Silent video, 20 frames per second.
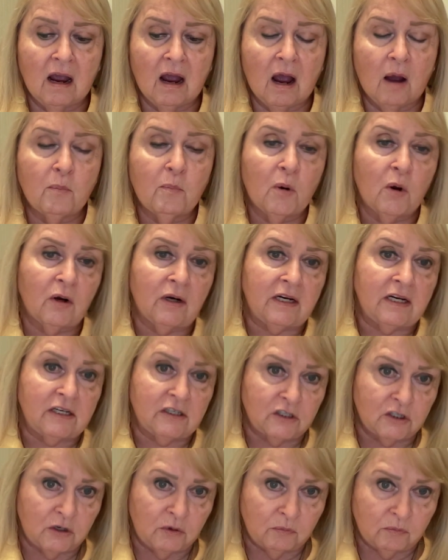upon
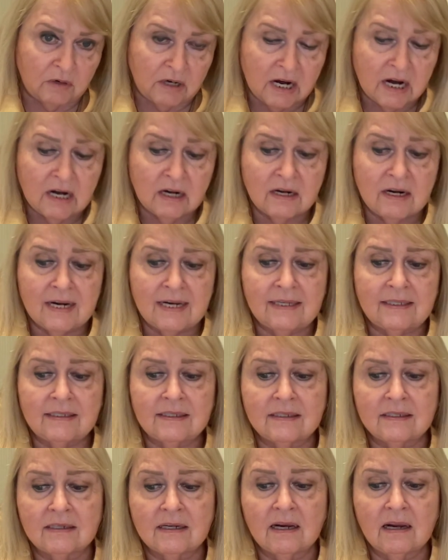His
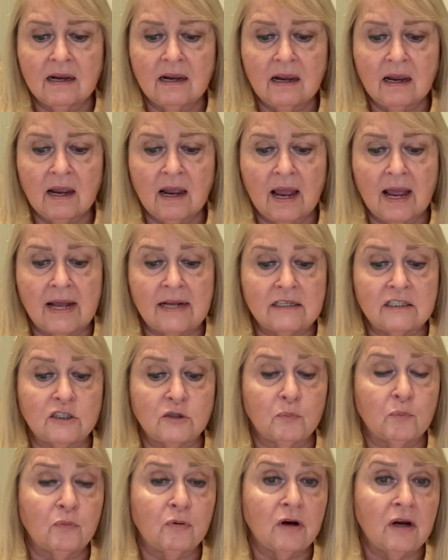uniqueness and
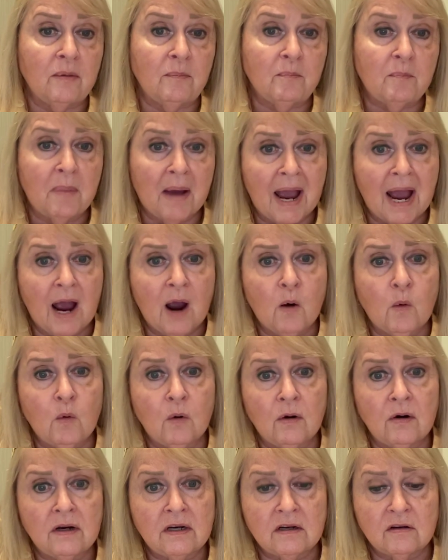supreme
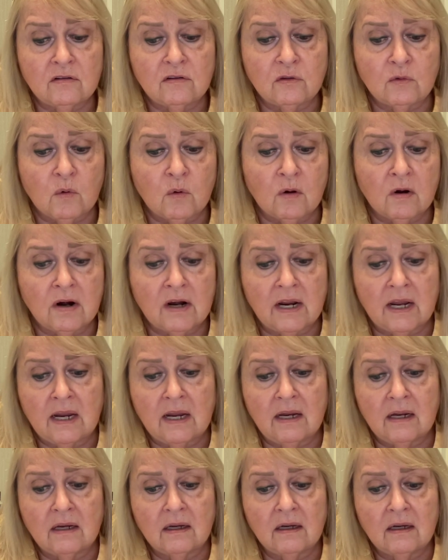power and
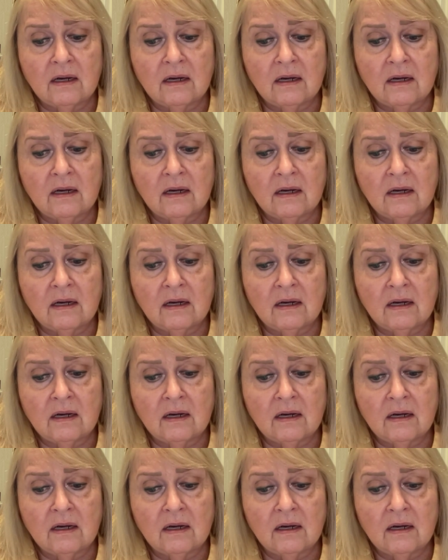authority.